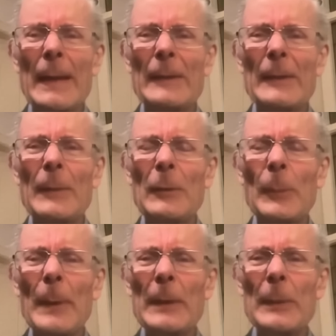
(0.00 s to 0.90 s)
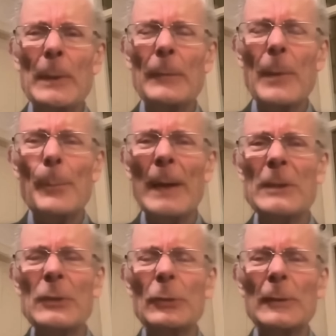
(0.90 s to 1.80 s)
it seems to be a little bit of a
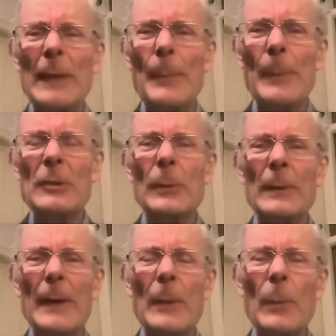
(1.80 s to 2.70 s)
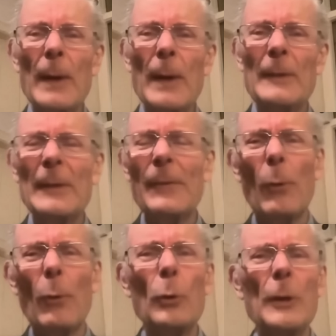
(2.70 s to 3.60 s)
bite your lip issue. In other words, if
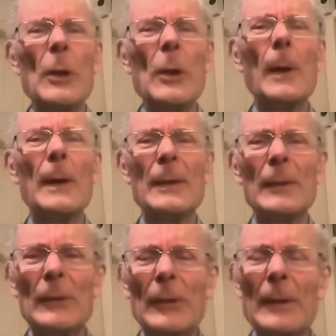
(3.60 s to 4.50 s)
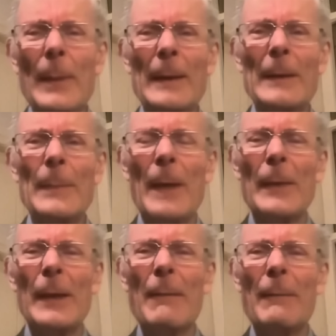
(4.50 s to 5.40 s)
all you are concerned about
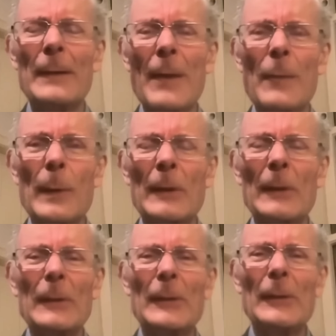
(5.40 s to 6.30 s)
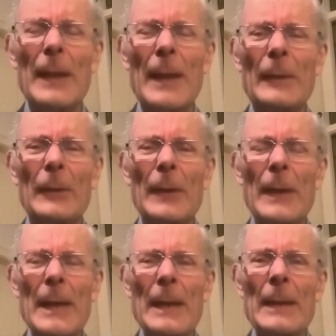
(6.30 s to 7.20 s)
the current government is
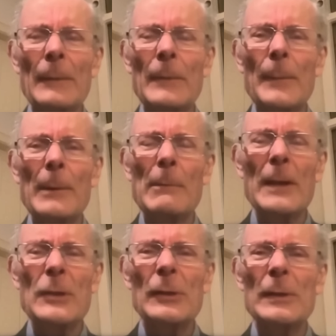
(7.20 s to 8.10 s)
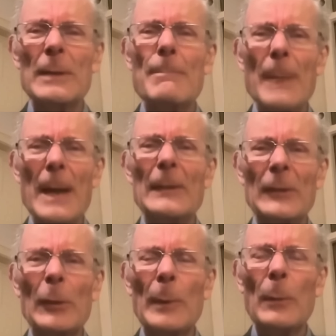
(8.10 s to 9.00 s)
the level of immigration, you might
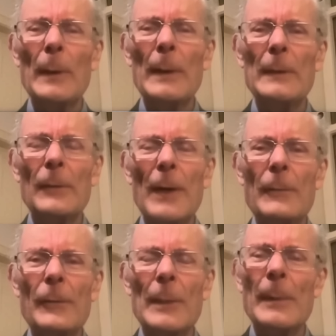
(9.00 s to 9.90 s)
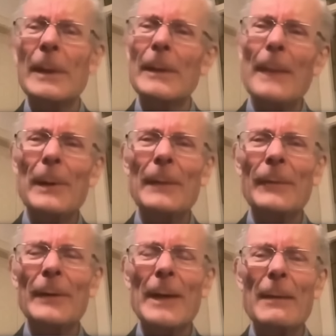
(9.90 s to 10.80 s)
still be willing to vote for them. But
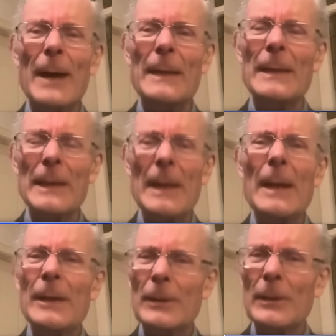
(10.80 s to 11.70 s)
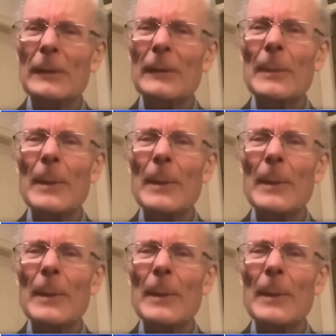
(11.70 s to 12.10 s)
if on the other hand, you're concerned